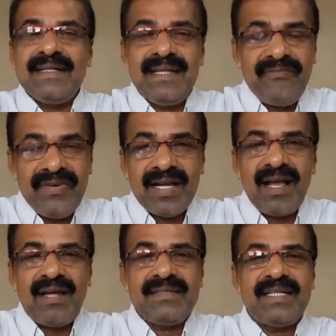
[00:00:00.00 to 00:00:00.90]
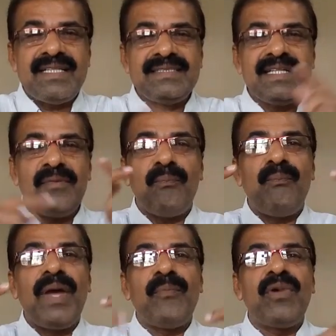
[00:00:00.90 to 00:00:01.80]
difficulties
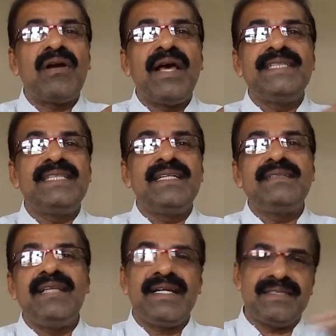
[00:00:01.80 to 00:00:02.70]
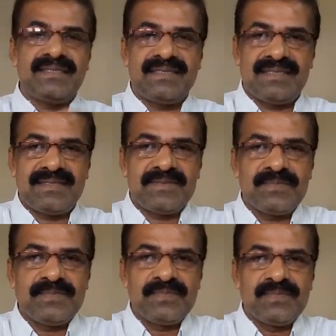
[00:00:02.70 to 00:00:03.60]
in memorizing
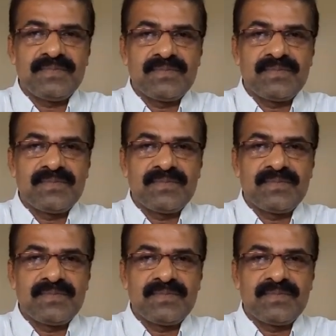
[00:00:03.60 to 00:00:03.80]
things.